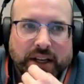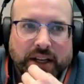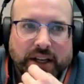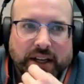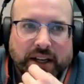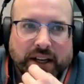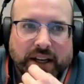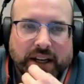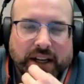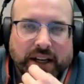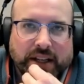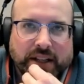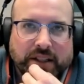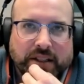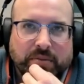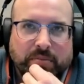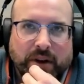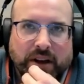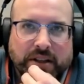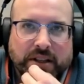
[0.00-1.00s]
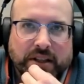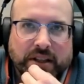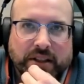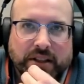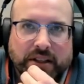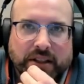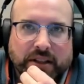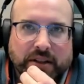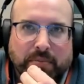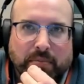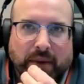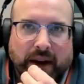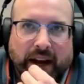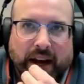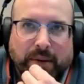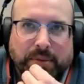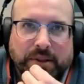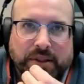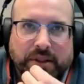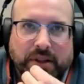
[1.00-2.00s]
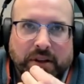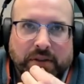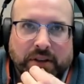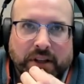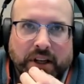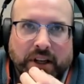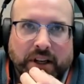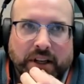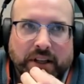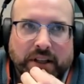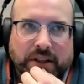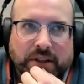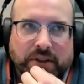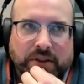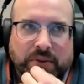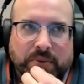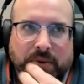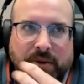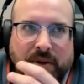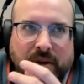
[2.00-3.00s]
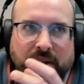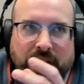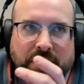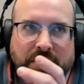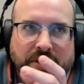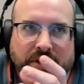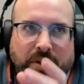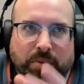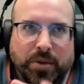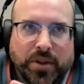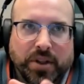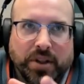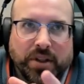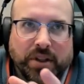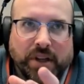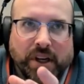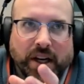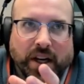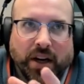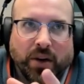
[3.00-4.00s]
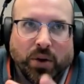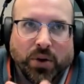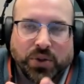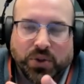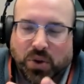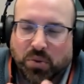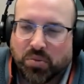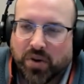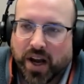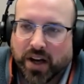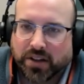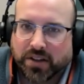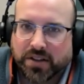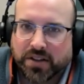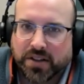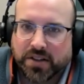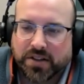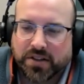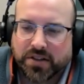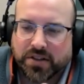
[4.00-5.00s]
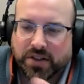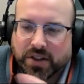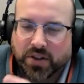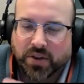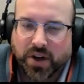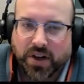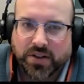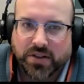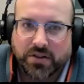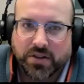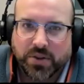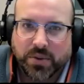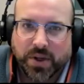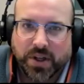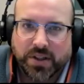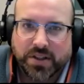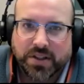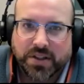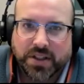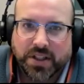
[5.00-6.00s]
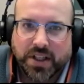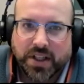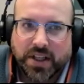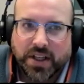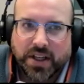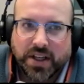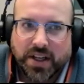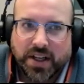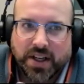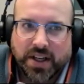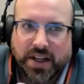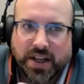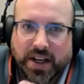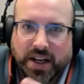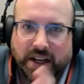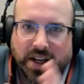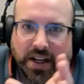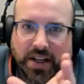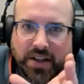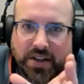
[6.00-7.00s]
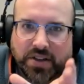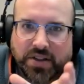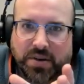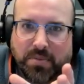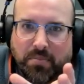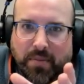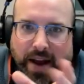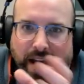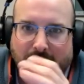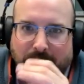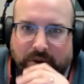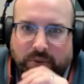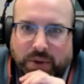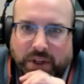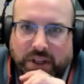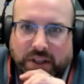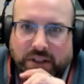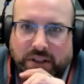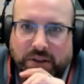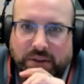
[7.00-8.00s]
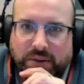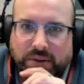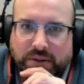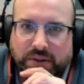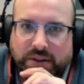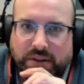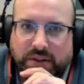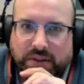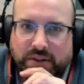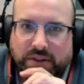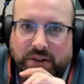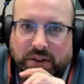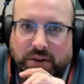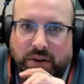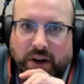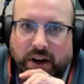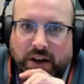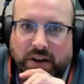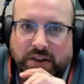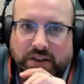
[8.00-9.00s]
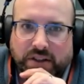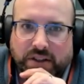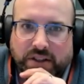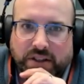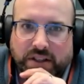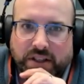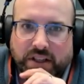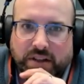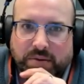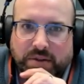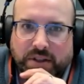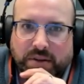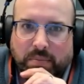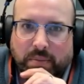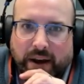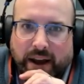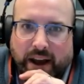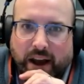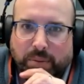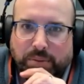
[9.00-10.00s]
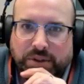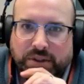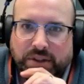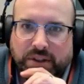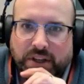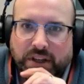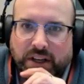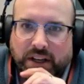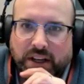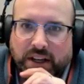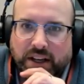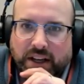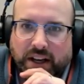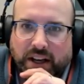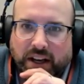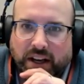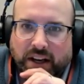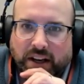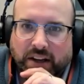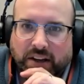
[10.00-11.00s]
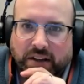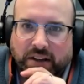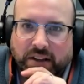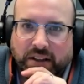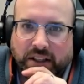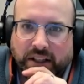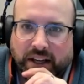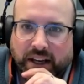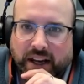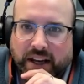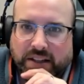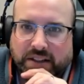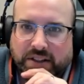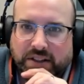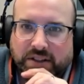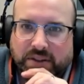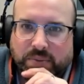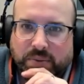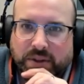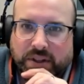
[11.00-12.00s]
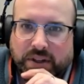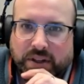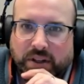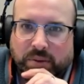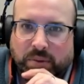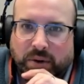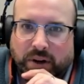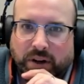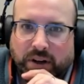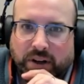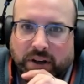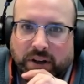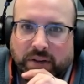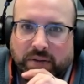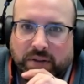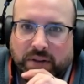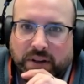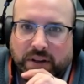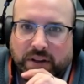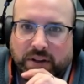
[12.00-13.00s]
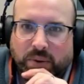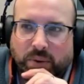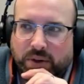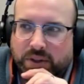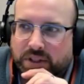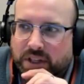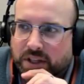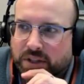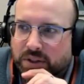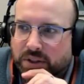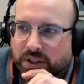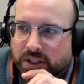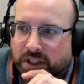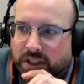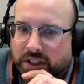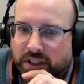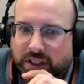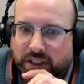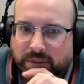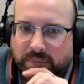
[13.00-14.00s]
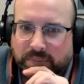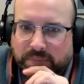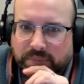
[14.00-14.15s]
And it's basically maps of areas with similar agricultural practices across the U.S. And there's a map that we can use. So right here it says CMZ Maps. And in Kansas, we are part of the North Central area.